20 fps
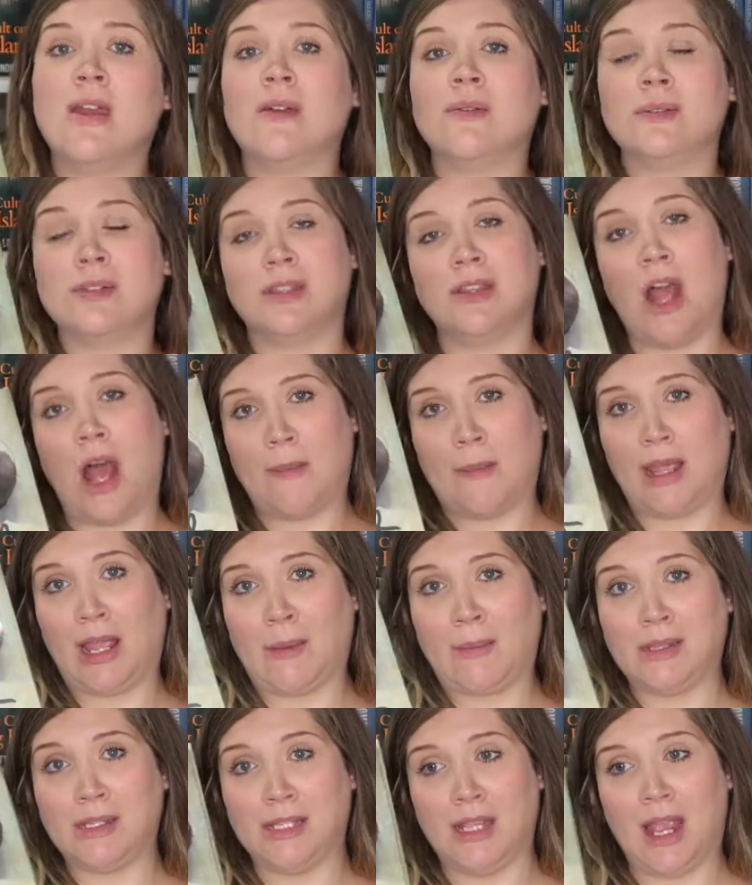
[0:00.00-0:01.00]
my
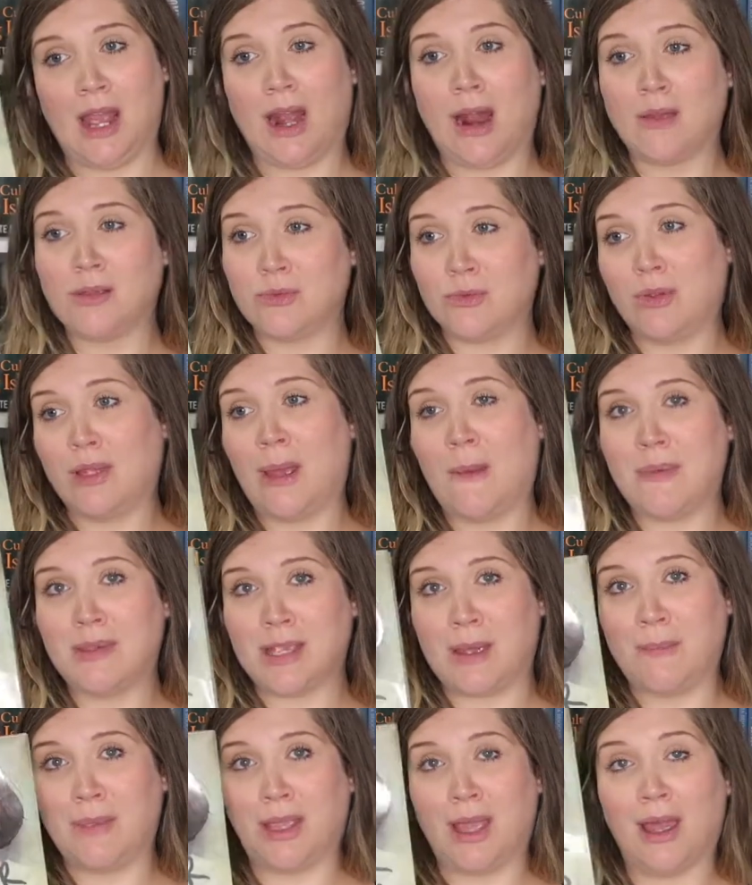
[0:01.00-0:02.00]
cup of tea. And I was really
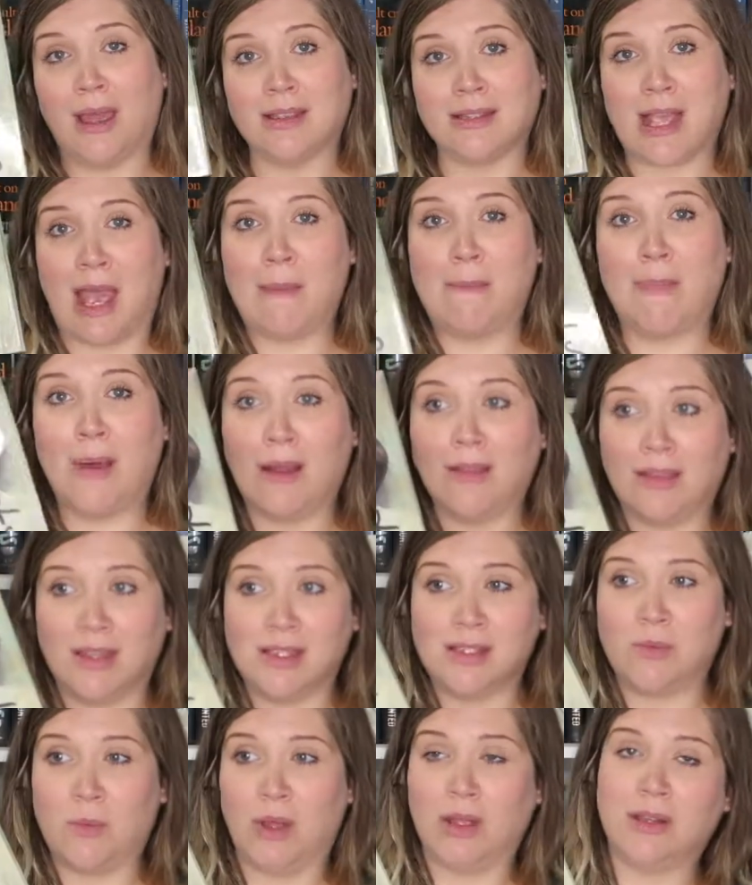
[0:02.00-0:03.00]
upset because I bought
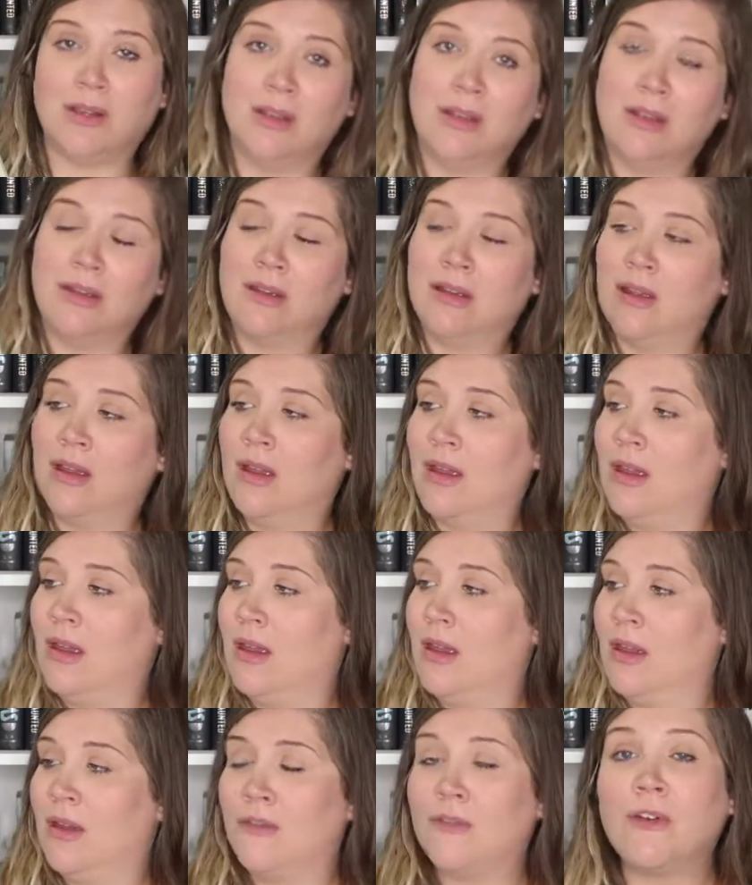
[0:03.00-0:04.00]
this one
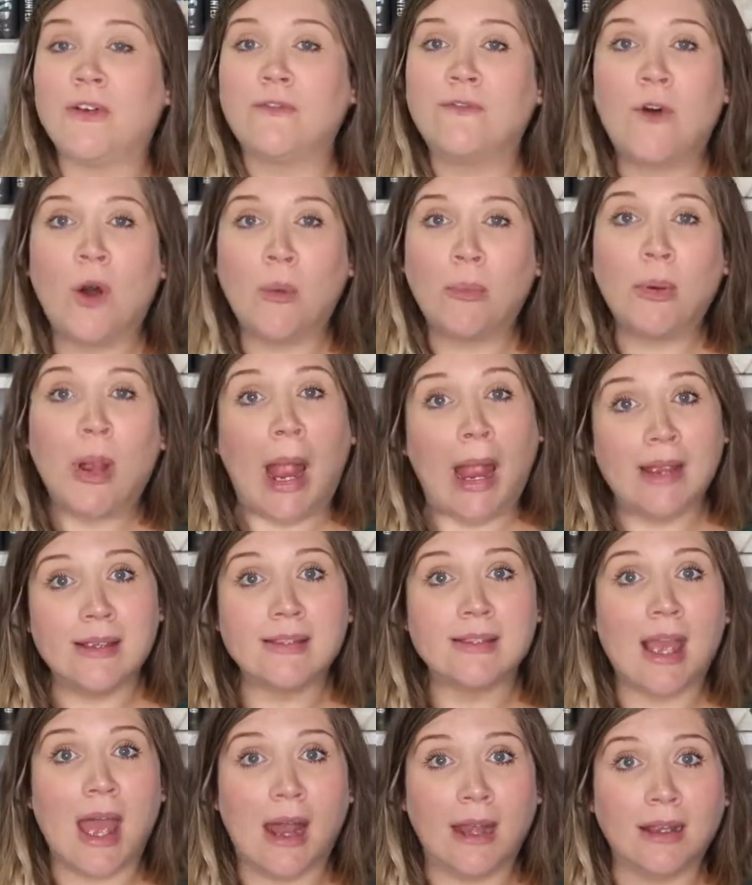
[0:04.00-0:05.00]
for full price
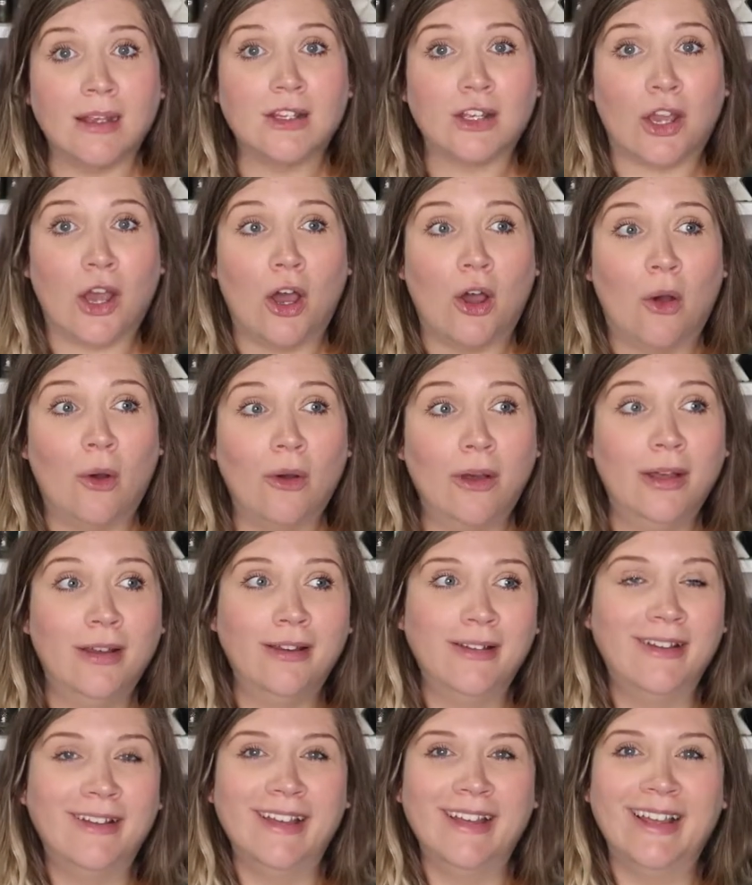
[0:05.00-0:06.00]
at Indigo.
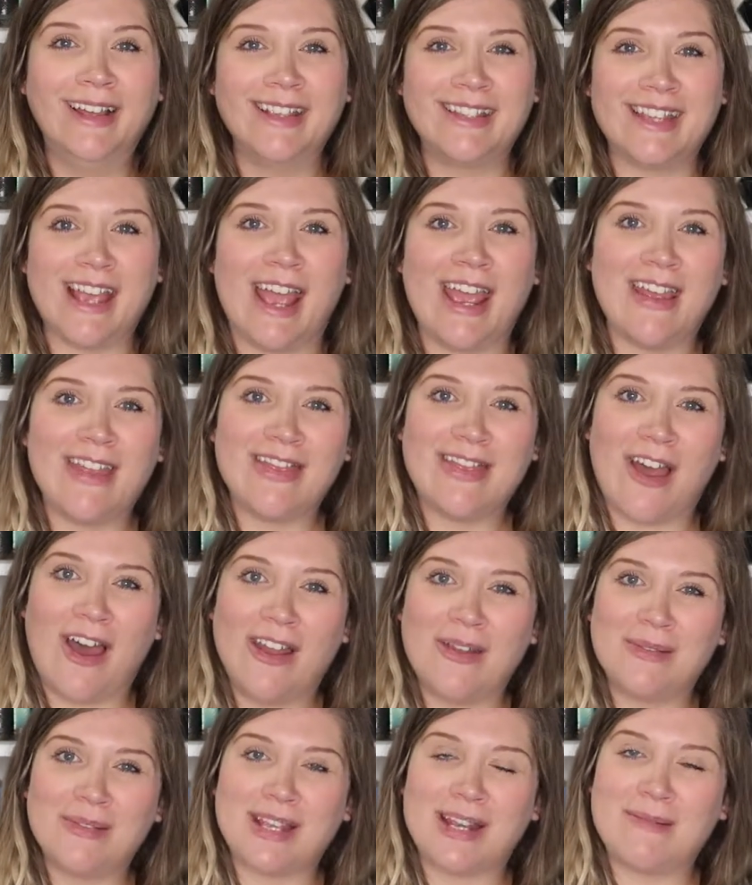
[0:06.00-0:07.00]
So I thought
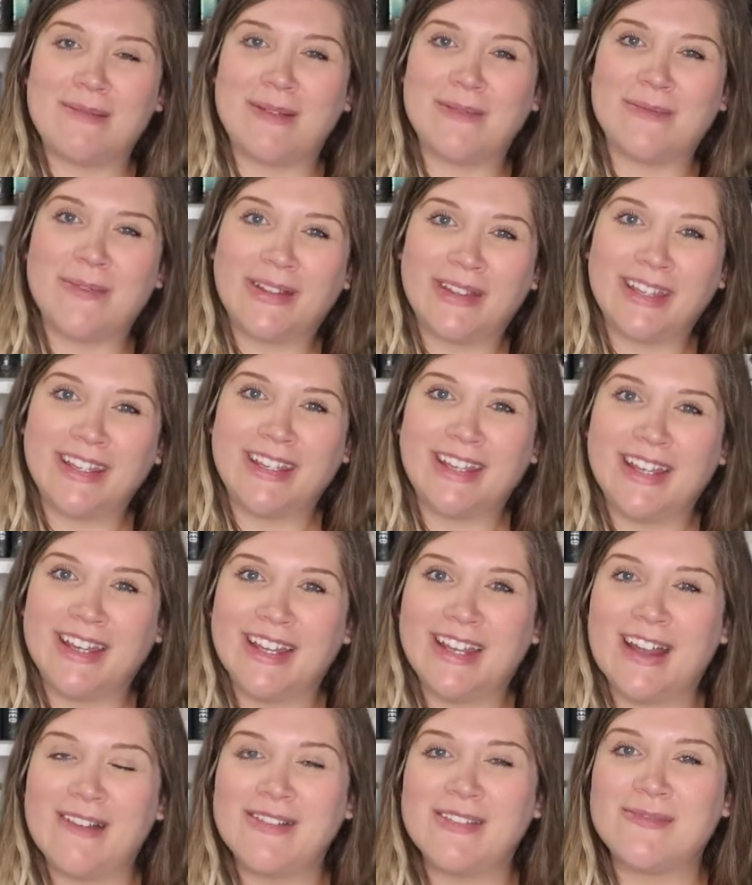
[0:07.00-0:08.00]
it was going to be really
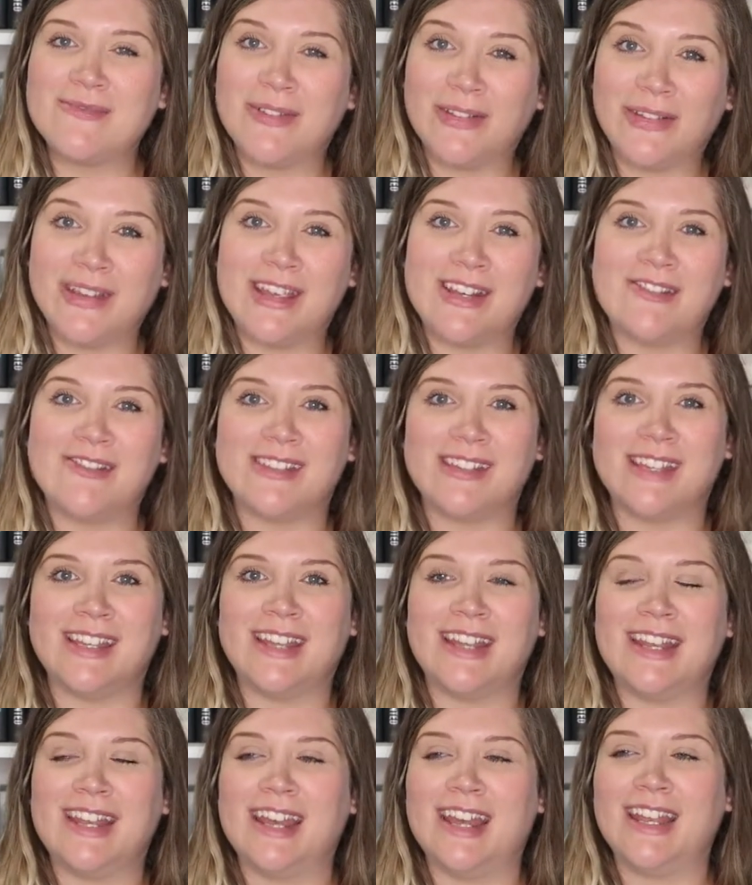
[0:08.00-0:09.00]
good. I was really interested
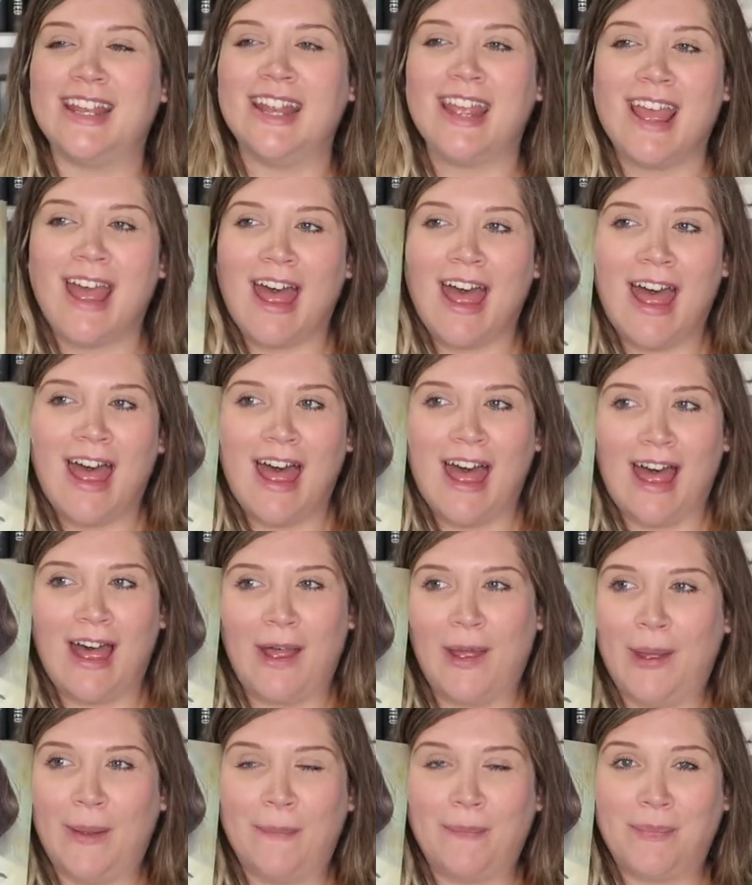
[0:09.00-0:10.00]
in it.
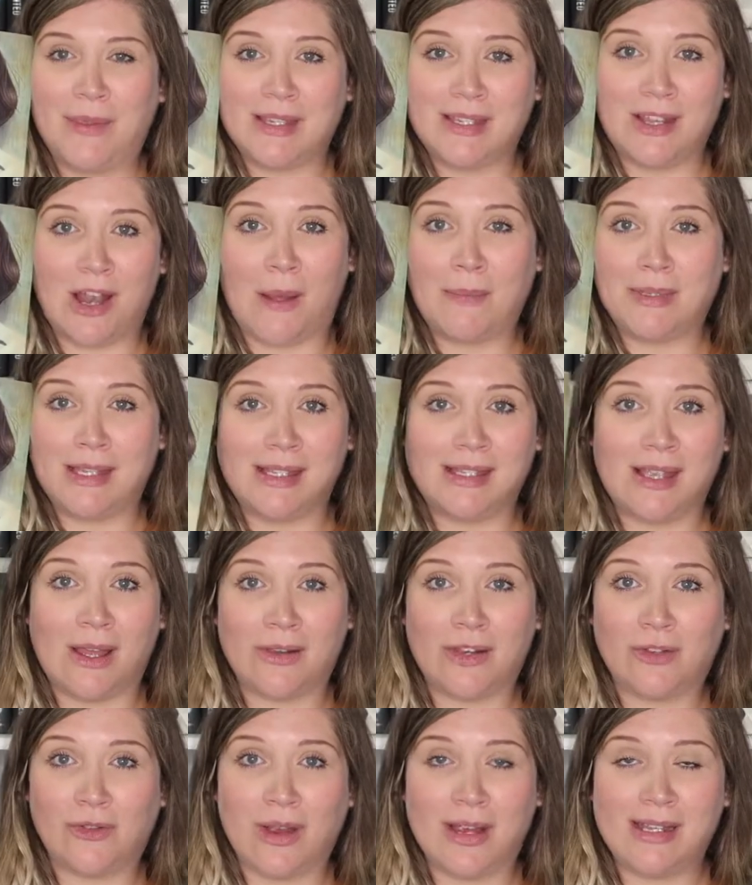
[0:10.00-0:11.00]
The synopsis
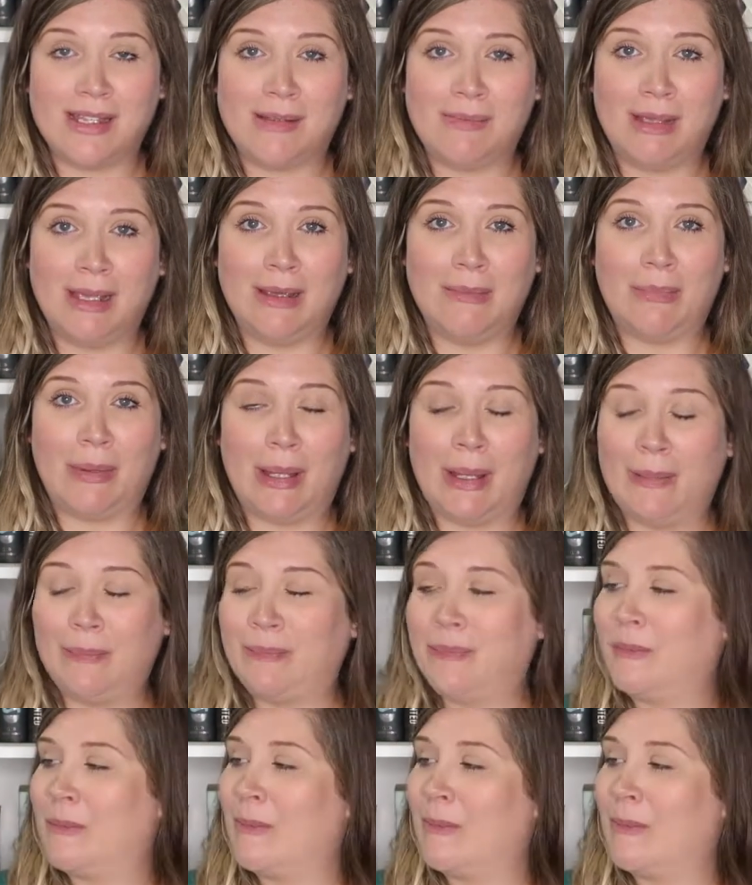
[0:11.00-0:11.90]
sounded great to me, but